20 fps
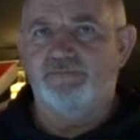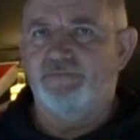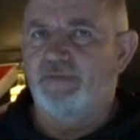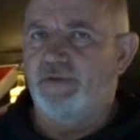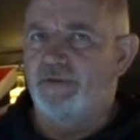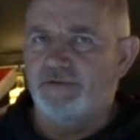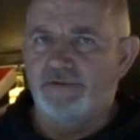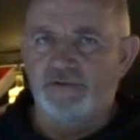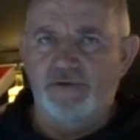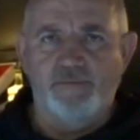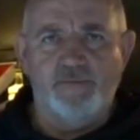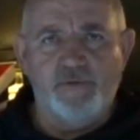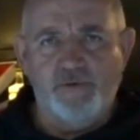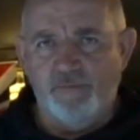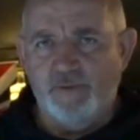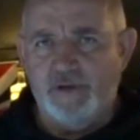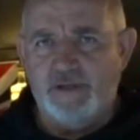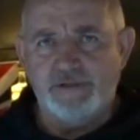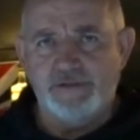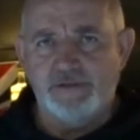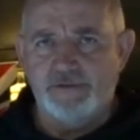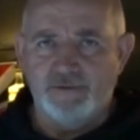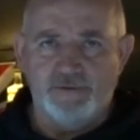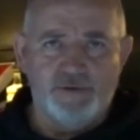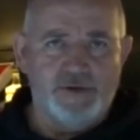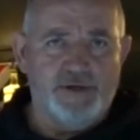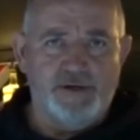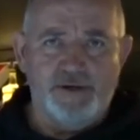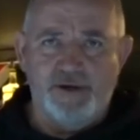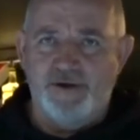and there's a number of places you
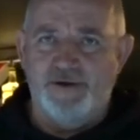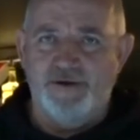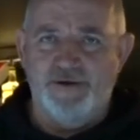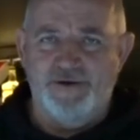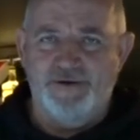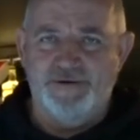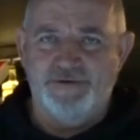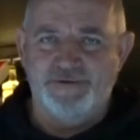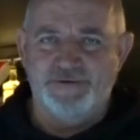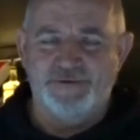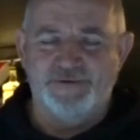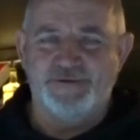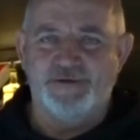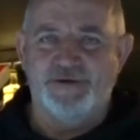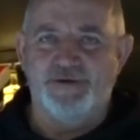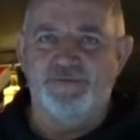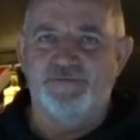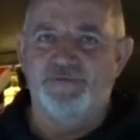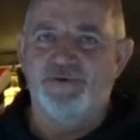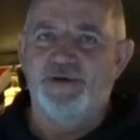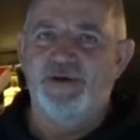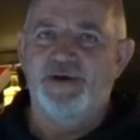can hurt yourself.